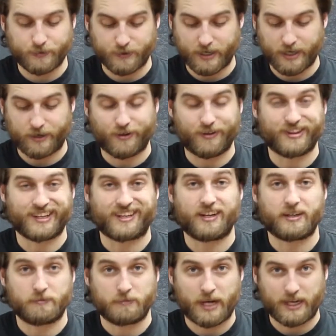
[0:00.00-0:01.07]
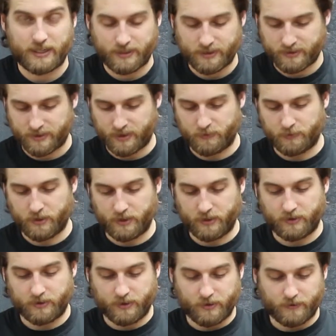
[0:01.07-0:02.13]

what I call the gun body assembly.